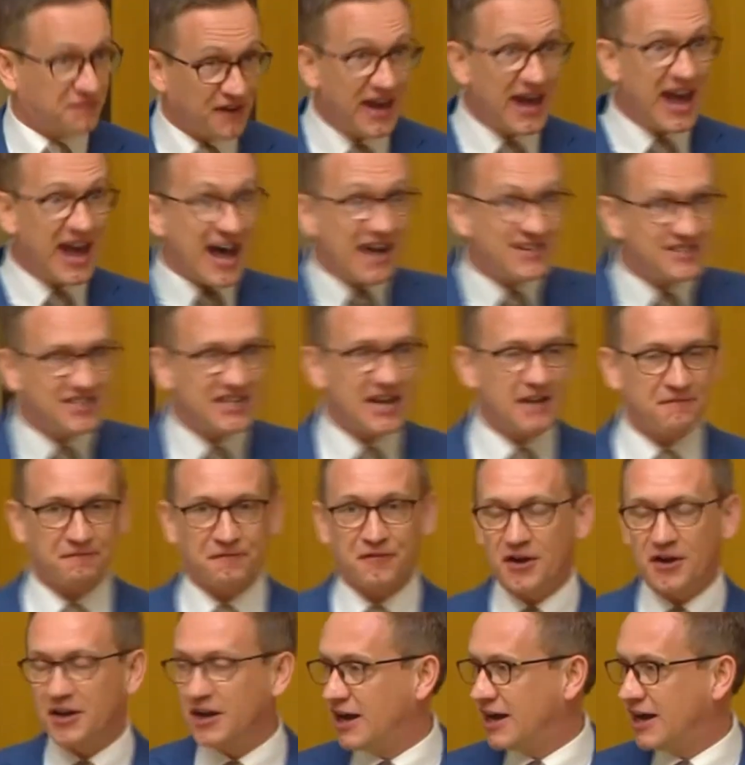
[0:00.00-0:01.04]
How's that
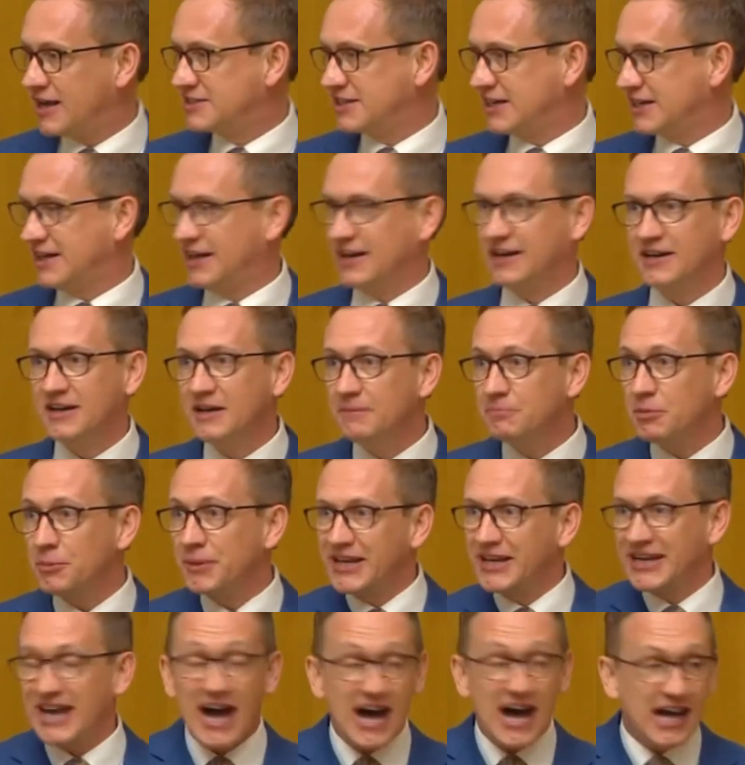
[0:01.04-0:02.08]
for an idea? But we
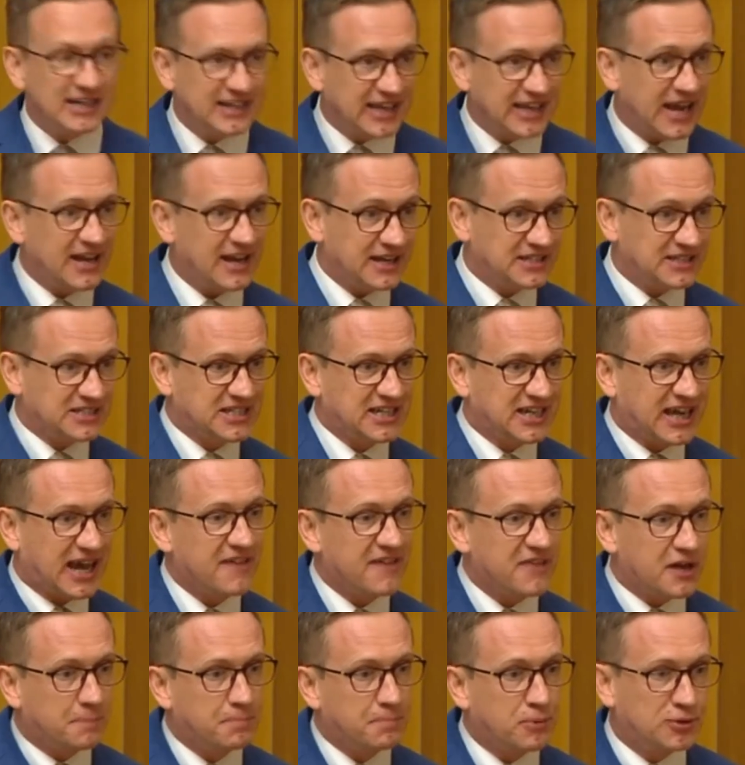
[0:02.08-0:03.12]
can't get it
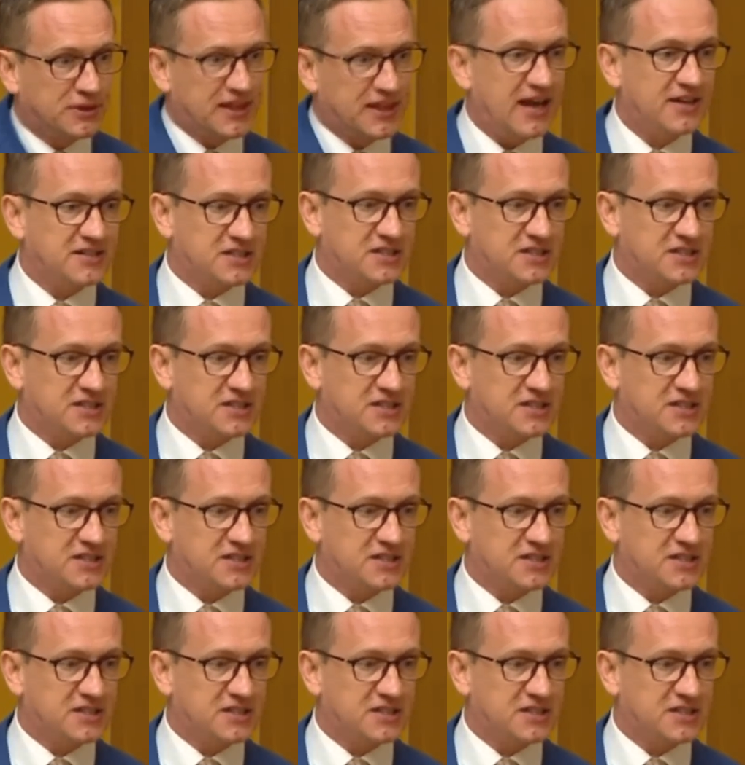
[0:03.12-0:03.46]
together to put that as a